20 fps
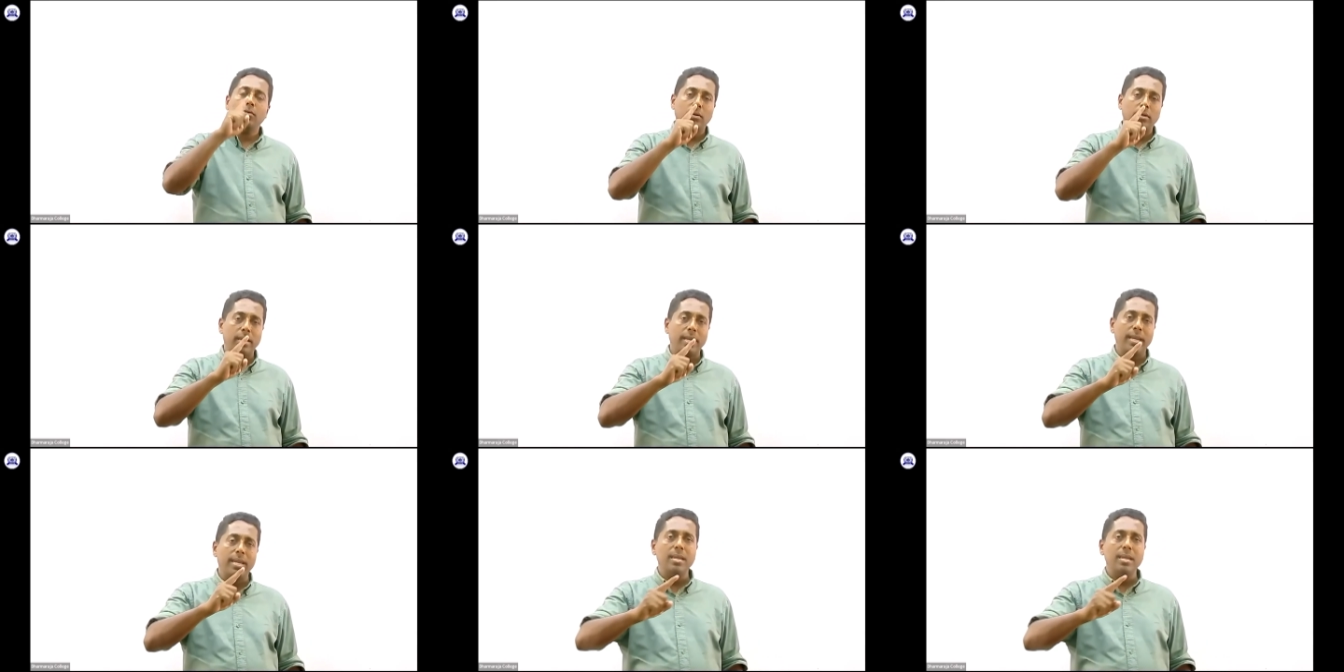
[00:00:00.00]

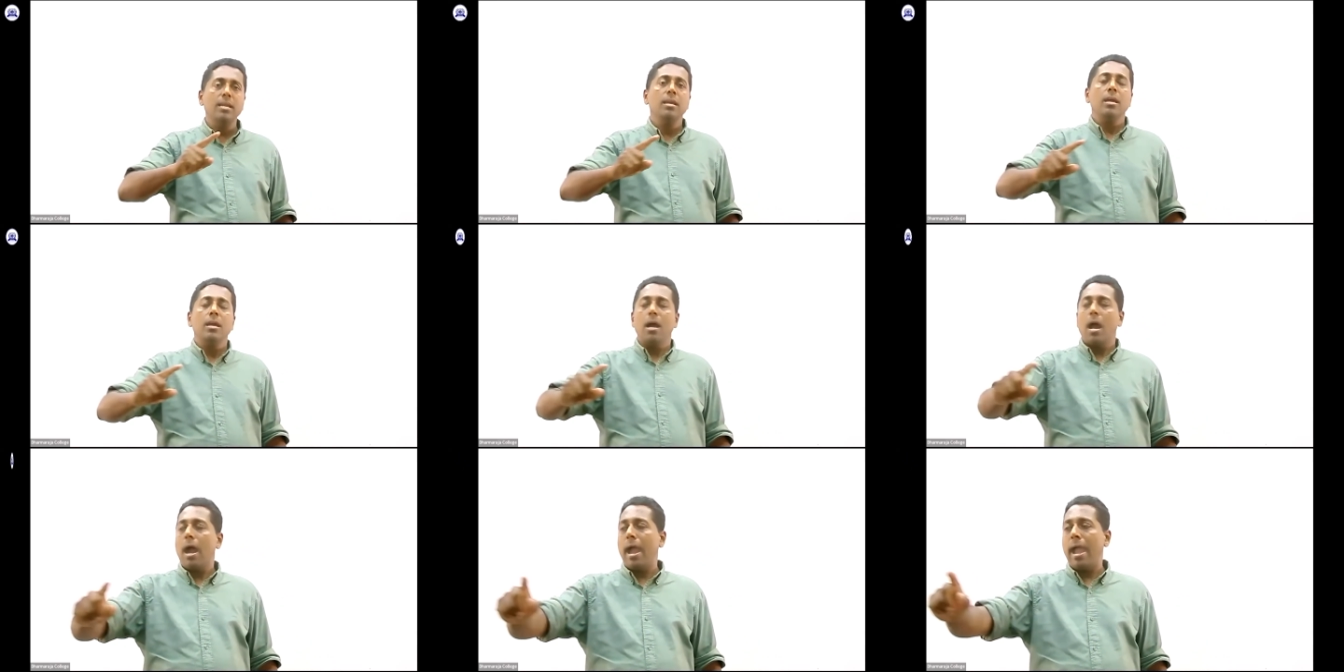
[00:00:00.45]
Okay?
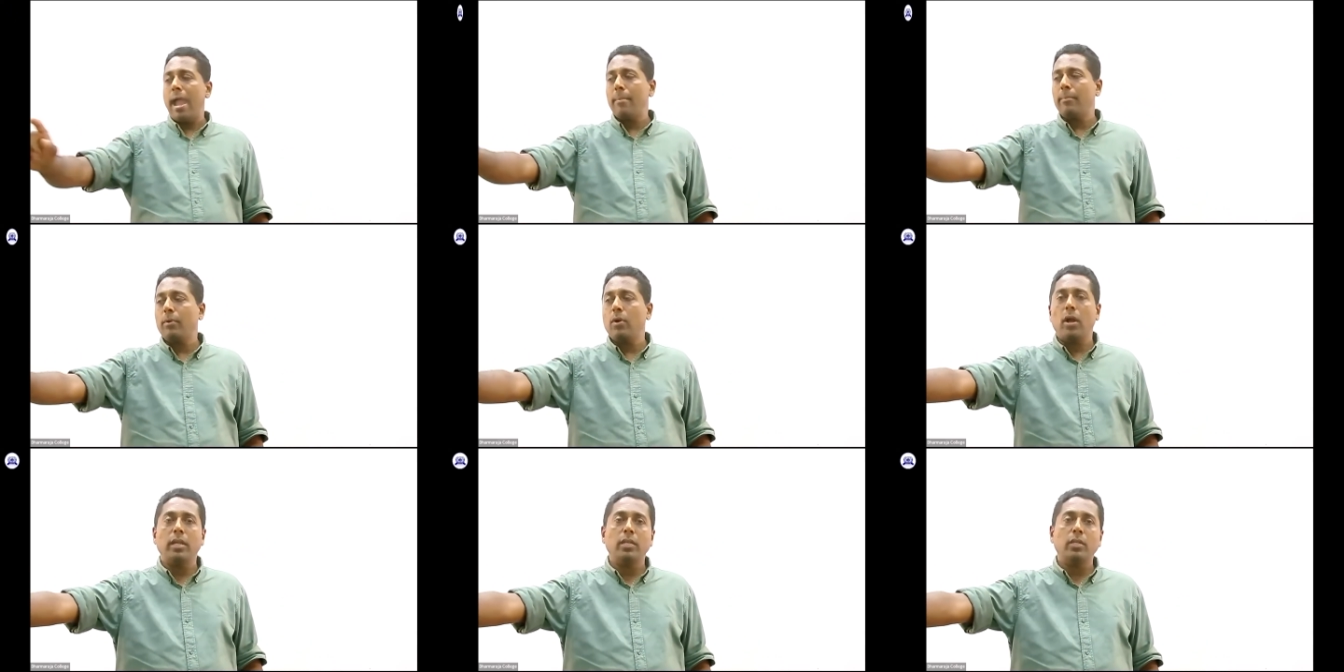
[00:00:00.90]
I am
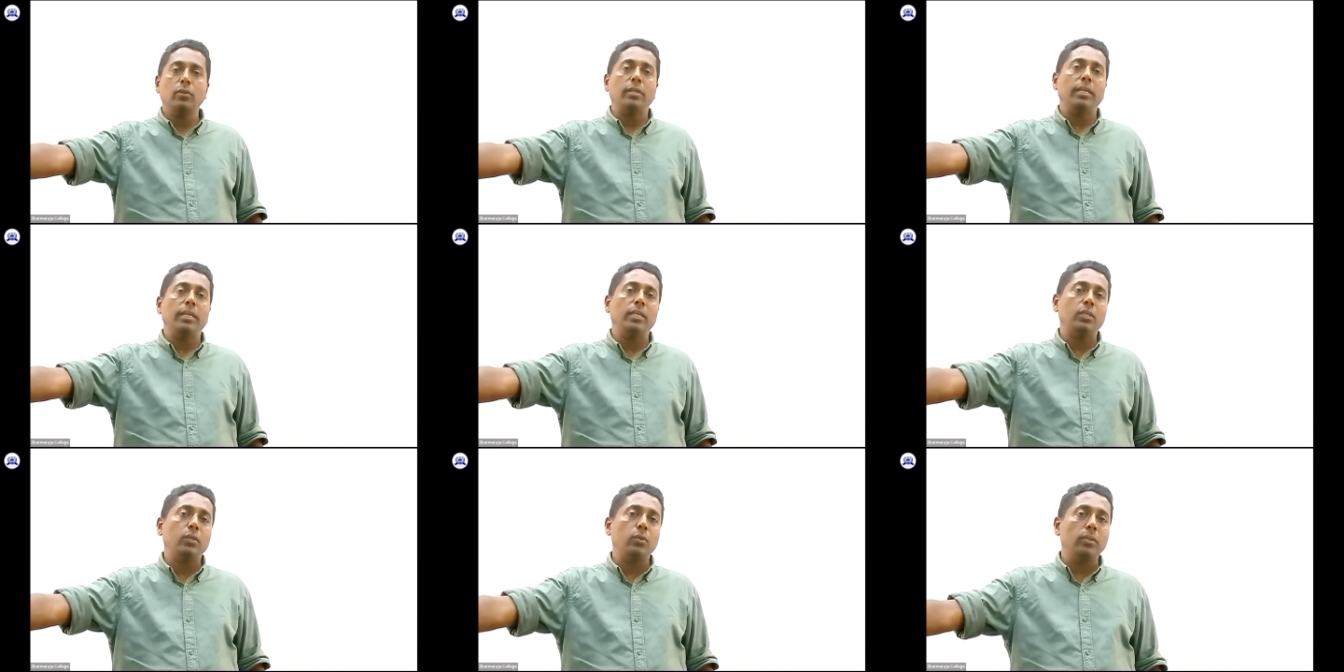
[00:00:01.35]
going to
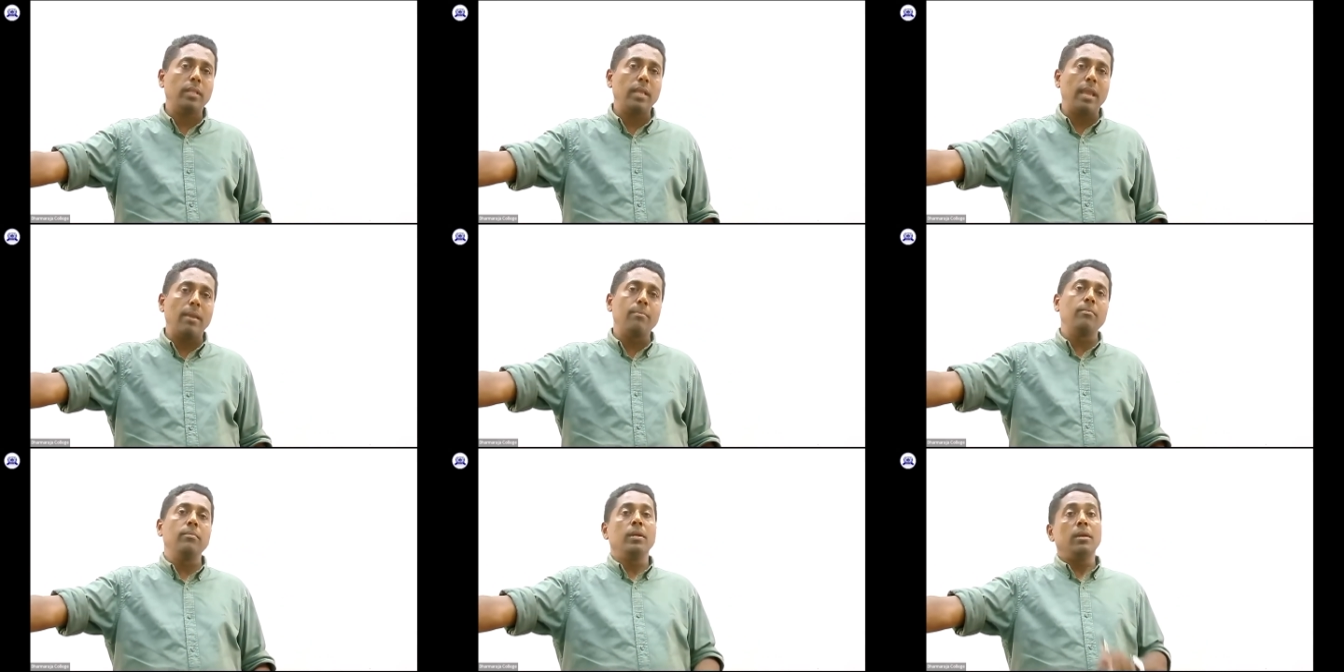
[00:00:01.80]
teach you
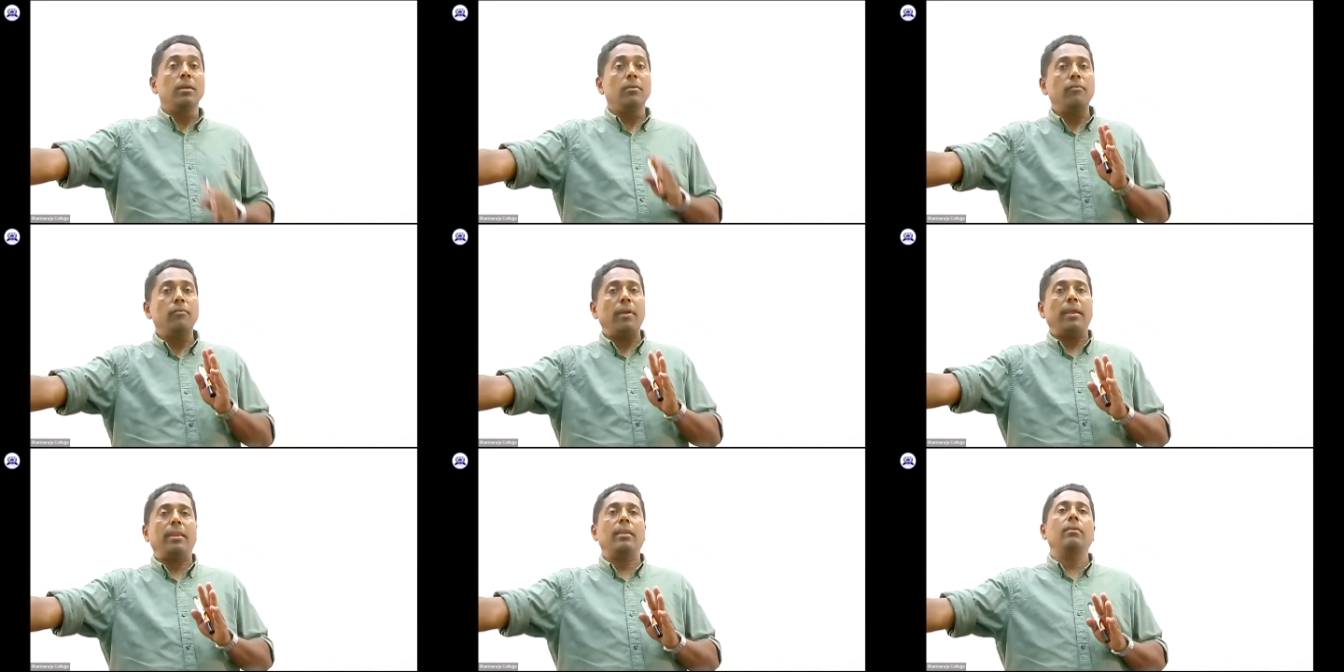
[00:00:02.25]
them
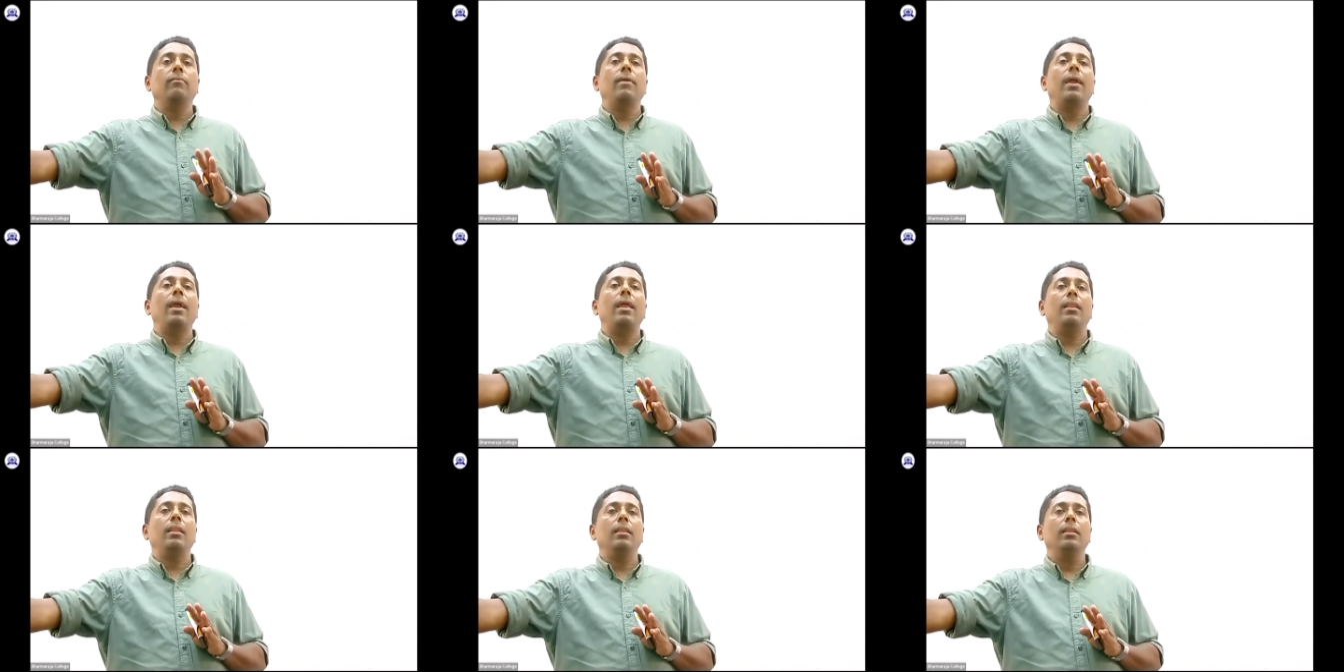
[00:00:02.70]
very
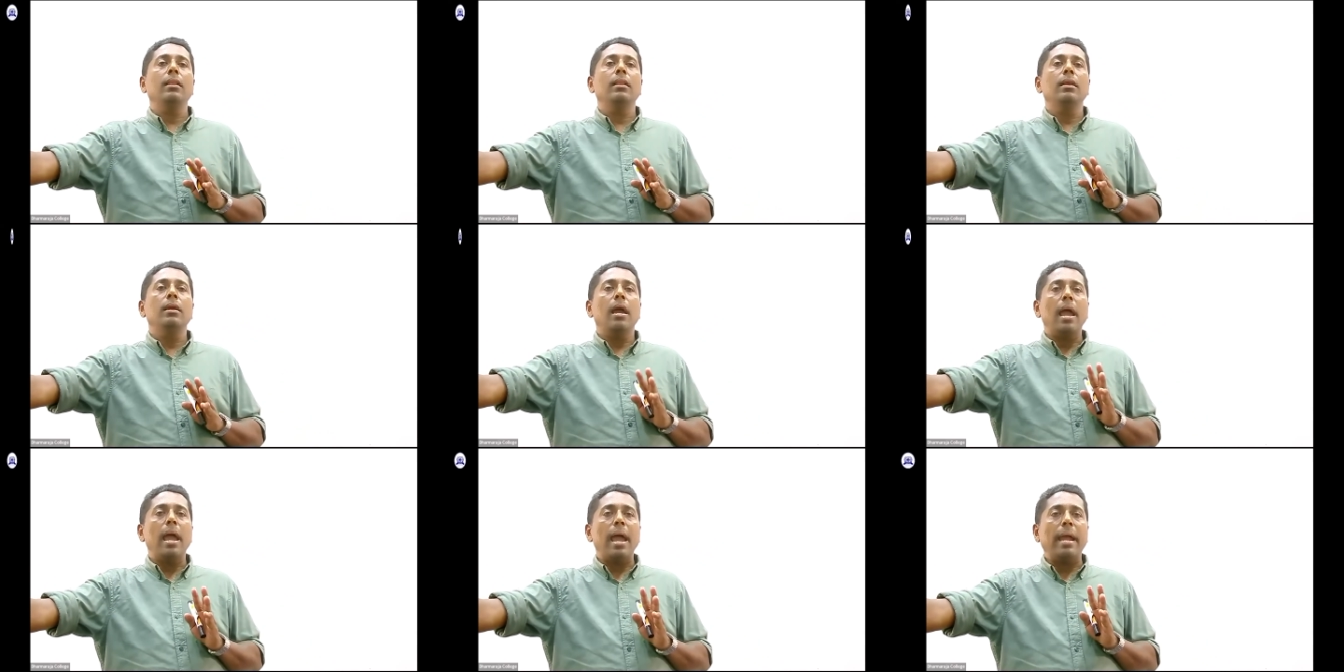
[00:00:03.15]
well
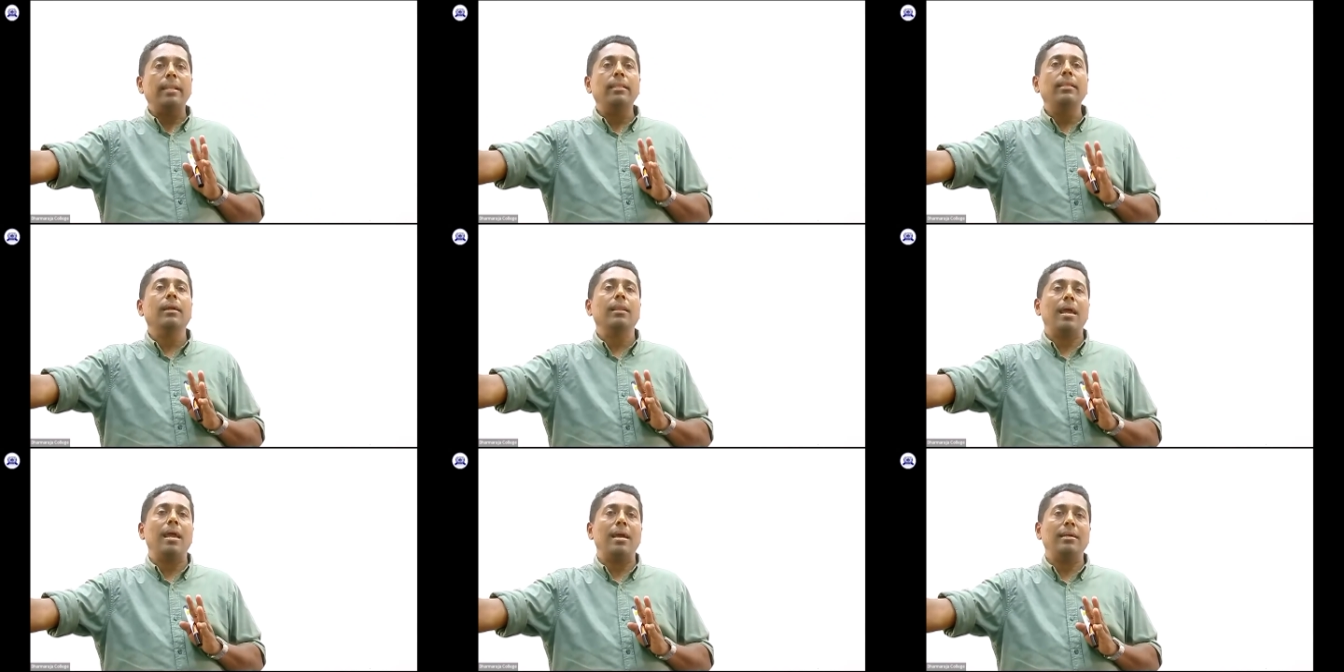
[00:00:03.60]
at the
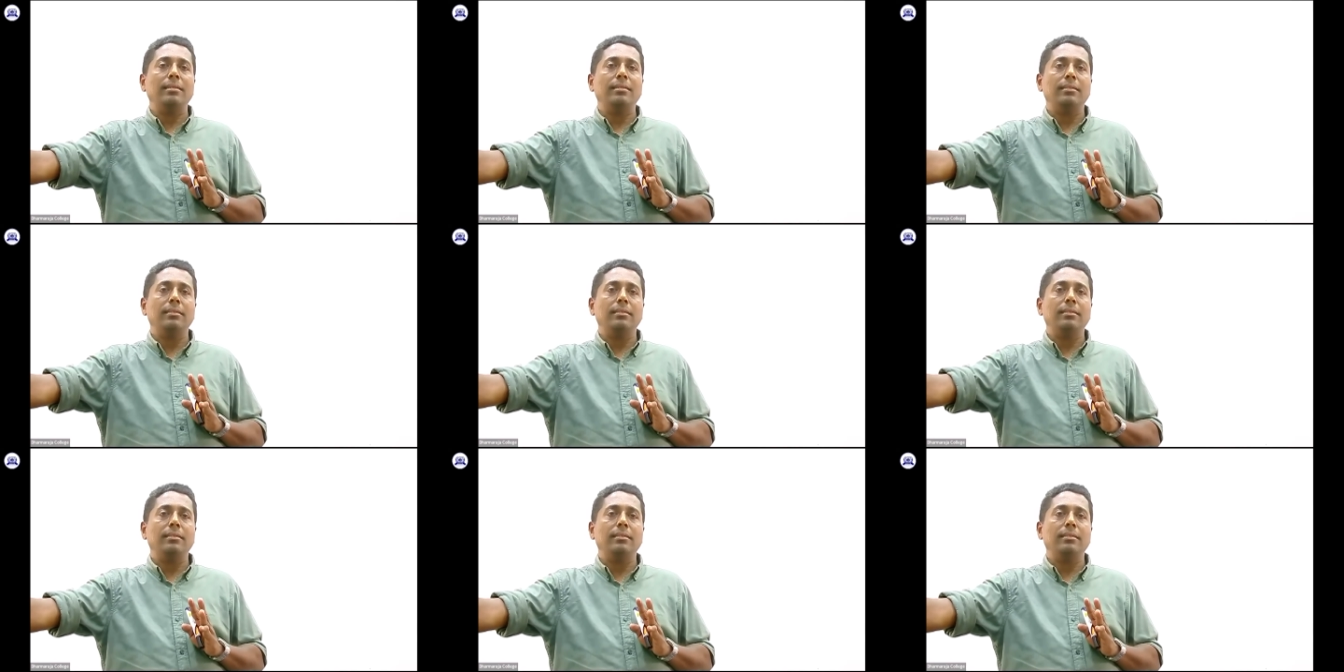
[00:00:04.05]
class.